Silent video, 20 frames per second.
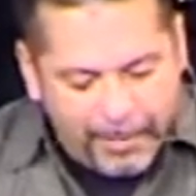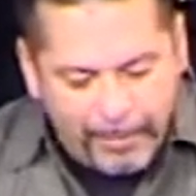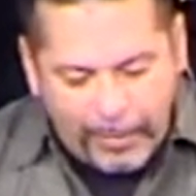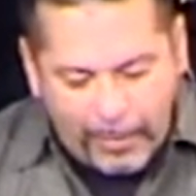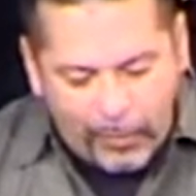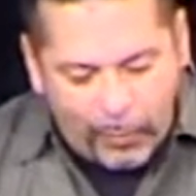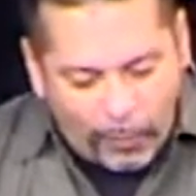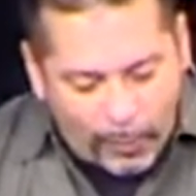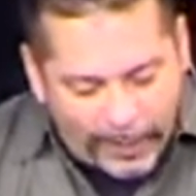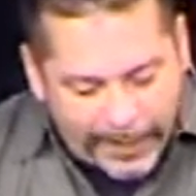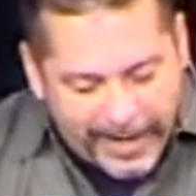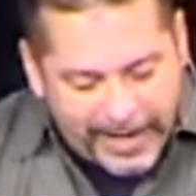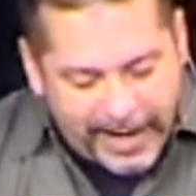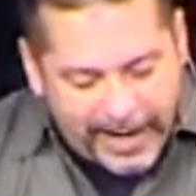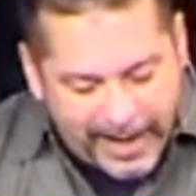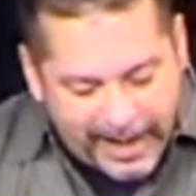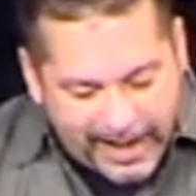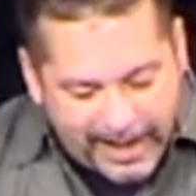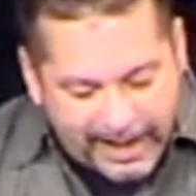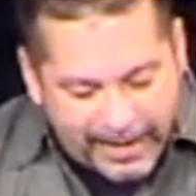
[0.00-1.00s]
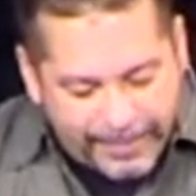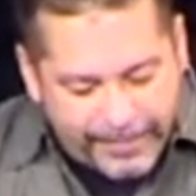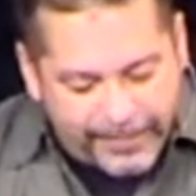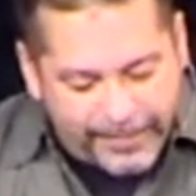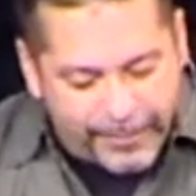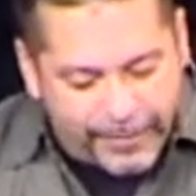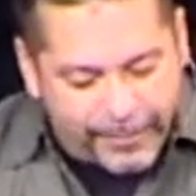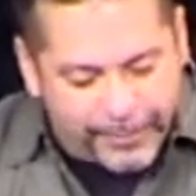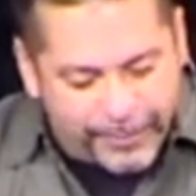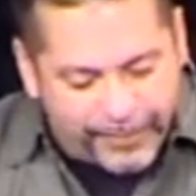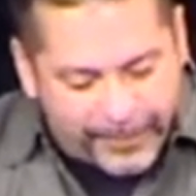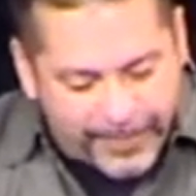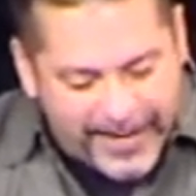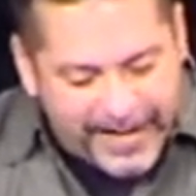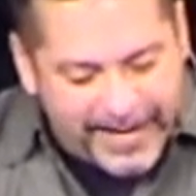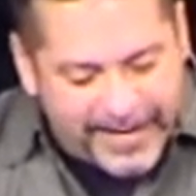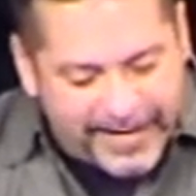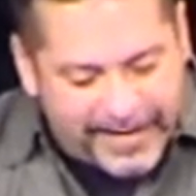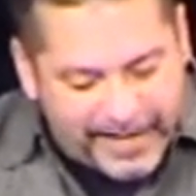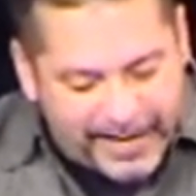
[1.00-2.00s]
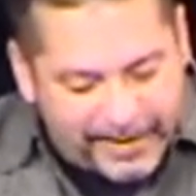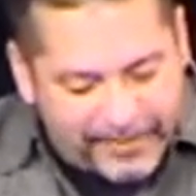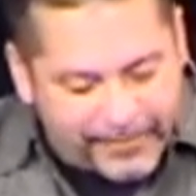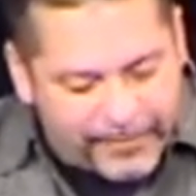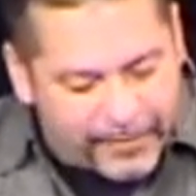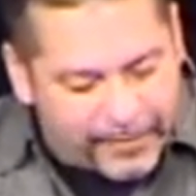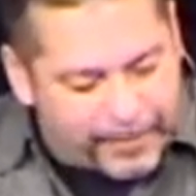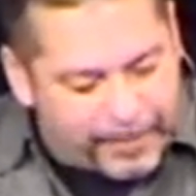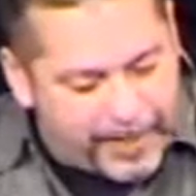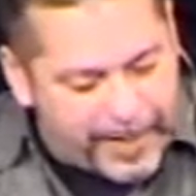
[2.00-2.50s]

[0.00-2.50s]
But we have the free gift of